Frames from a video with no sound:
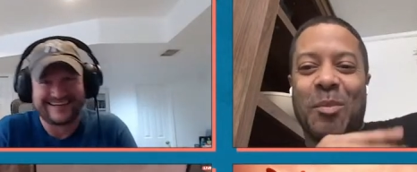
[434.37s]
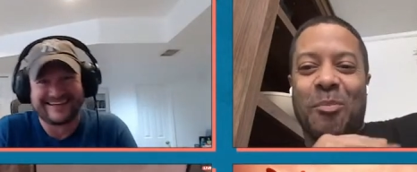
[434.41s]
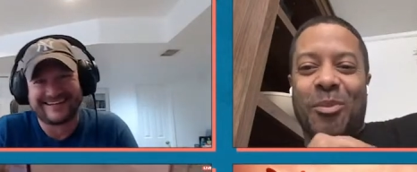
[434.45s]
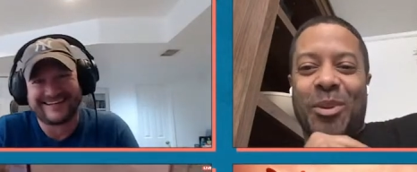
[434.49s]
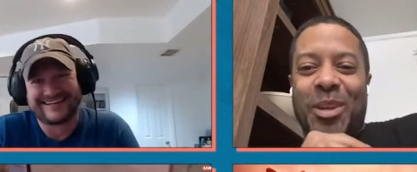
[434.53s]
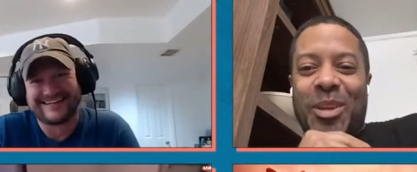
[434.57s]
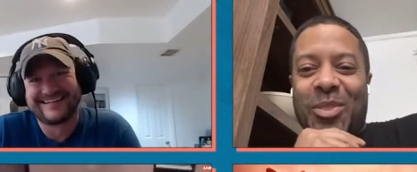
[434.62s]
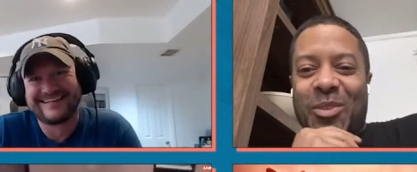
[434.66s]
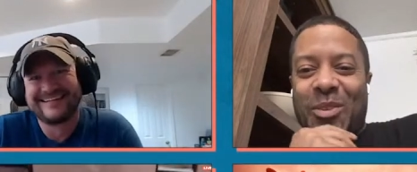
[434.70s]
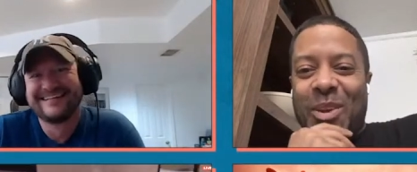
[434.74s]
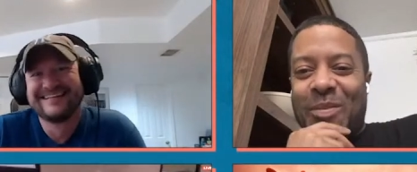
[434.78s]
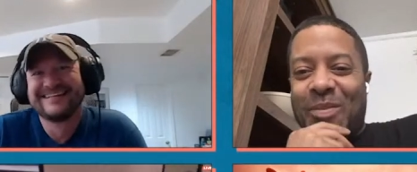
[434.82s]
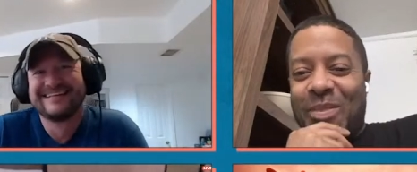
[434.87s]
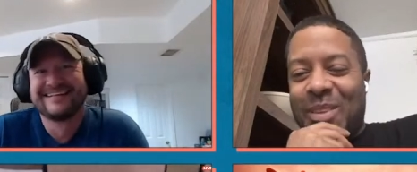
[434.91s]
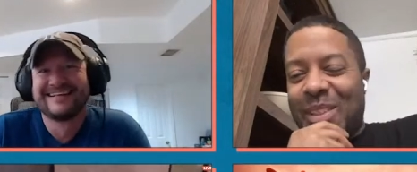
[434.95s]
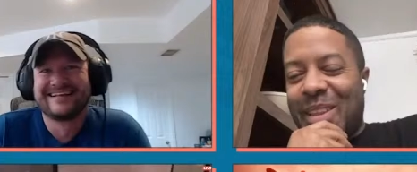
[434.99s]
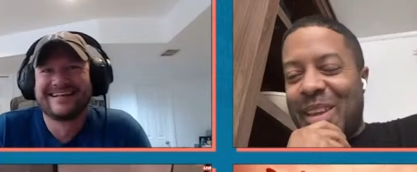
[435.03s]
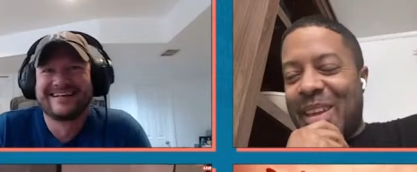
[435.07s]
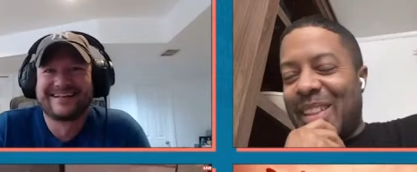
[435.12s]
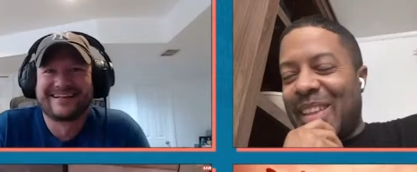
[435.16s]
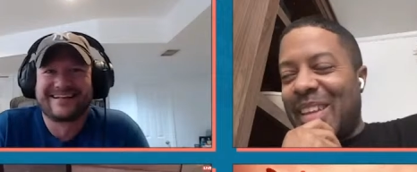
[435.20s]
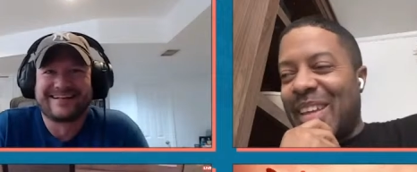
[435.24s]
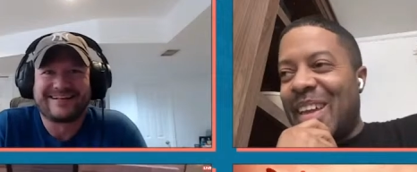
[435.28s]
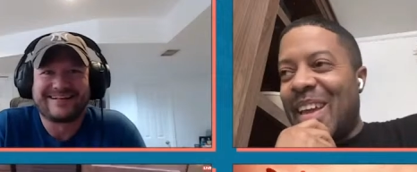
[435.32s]
Speaker 1: they're pretty thrifty
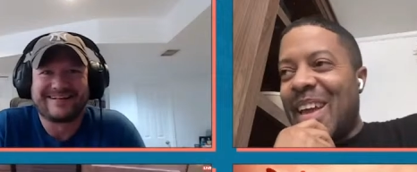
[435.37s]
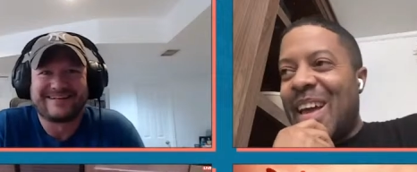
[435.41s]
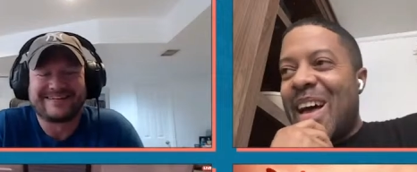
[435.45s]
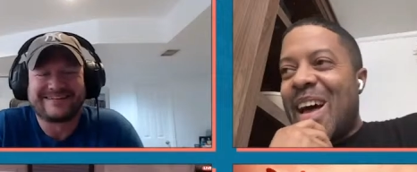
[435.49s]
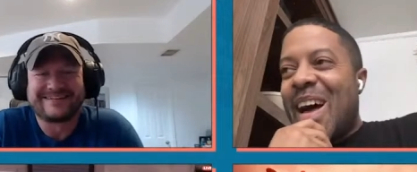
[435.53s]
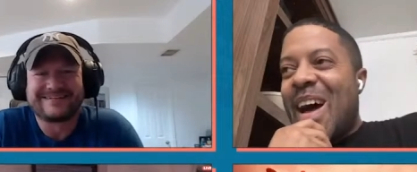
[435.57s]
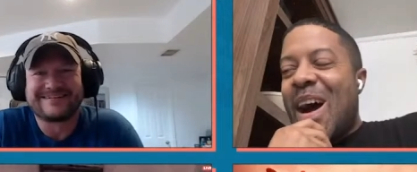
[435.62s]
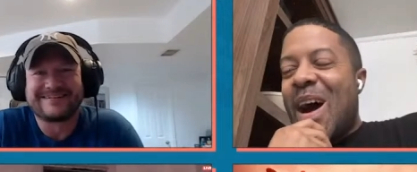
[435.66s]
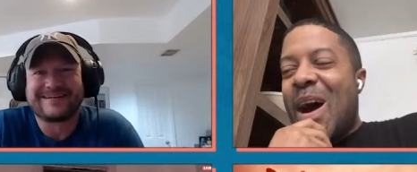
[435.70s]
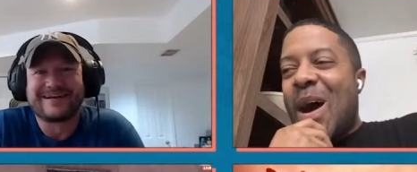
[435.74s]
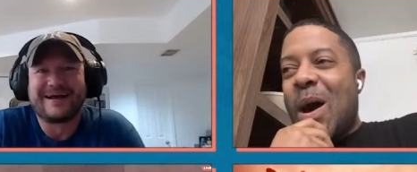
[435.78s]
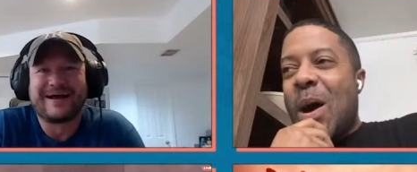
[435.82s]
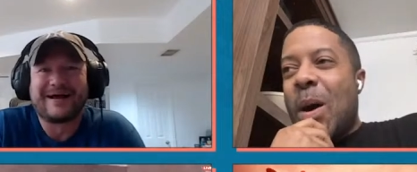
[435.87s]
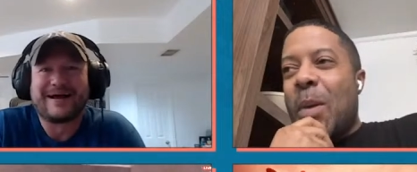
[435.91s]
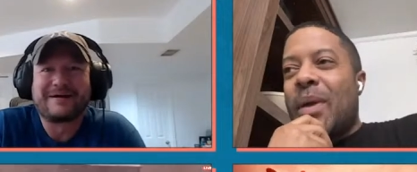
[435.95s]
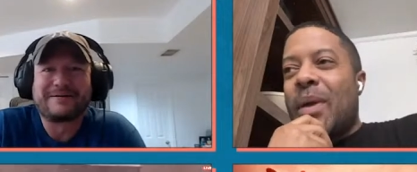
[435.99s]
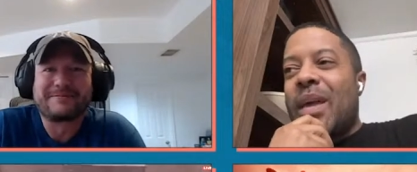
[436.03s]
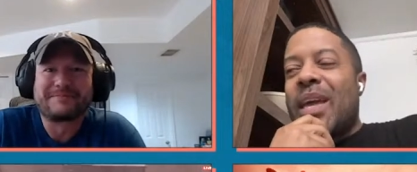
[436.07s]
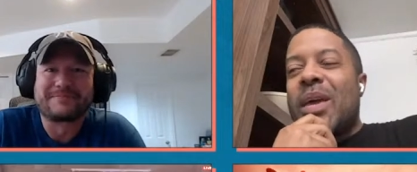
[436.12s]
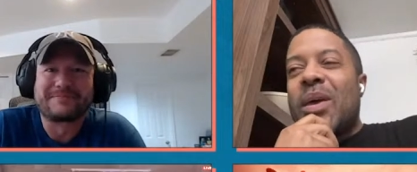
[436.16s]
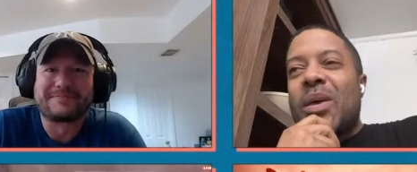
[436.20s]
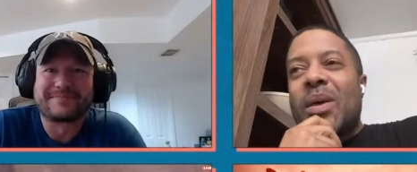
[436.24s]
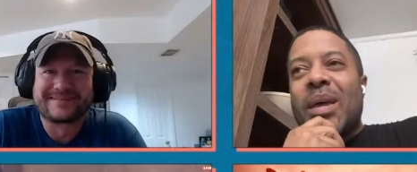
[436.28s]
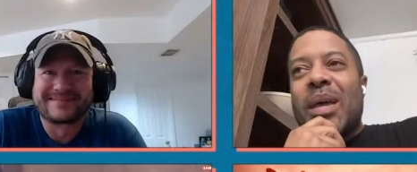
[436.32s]
lately. Yeah.
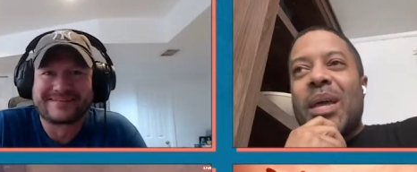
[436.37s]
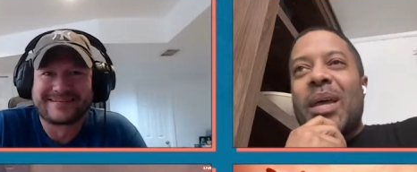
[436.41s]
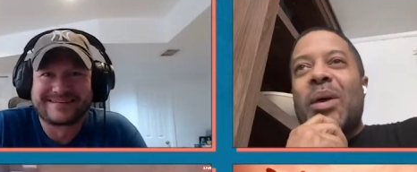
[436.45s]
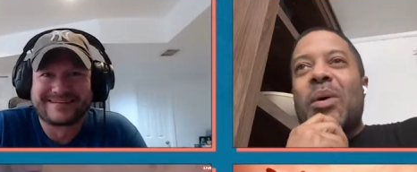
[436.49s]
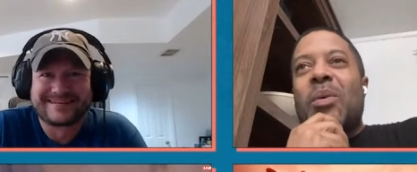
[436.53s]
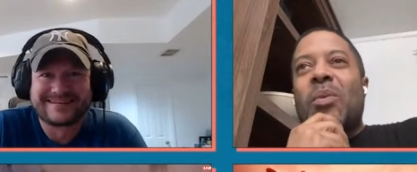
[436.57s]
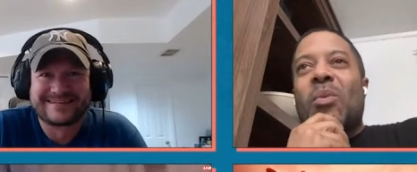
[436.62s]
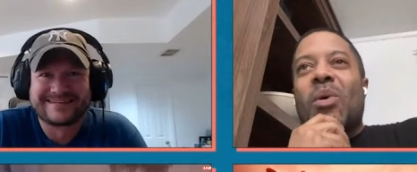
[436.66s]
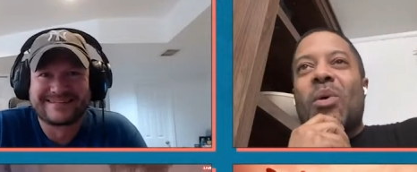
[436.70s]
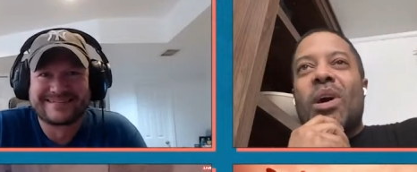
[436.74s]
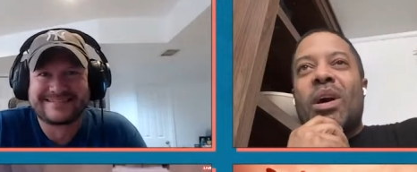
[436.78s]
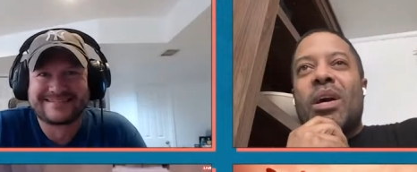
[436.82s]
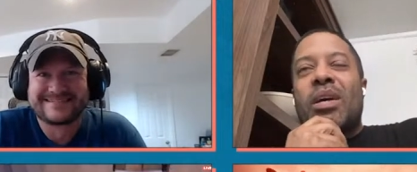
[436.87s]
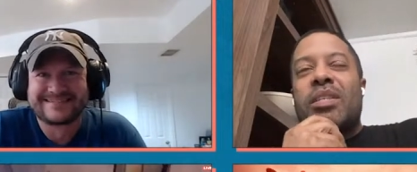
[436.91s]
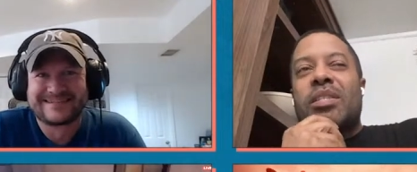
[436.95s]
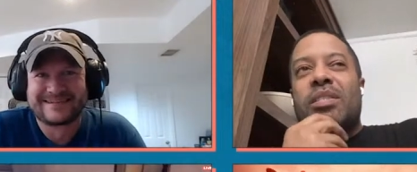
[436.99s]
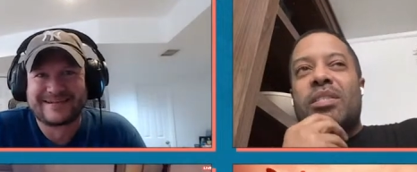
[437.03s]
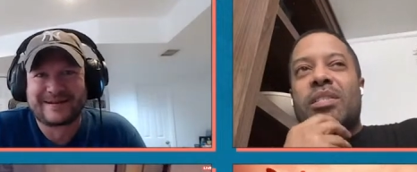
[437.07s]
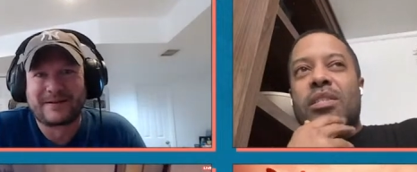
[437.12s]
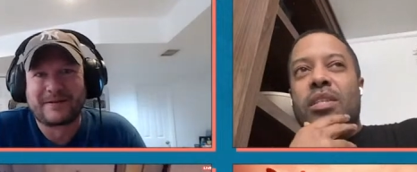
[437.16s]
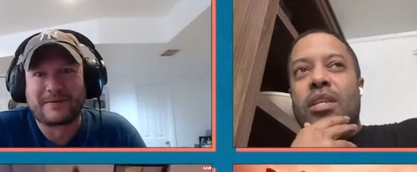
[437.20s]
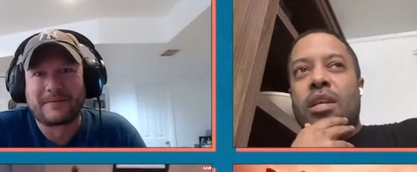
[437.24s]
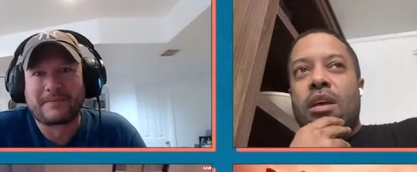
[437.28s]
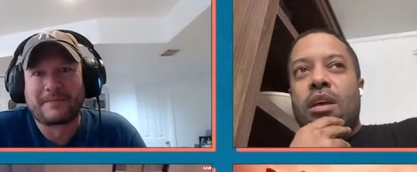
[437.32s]
Um, it it
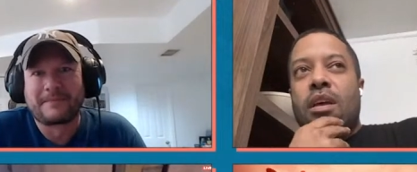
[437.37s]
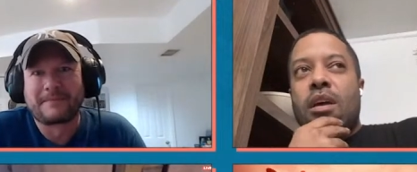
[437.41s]
was,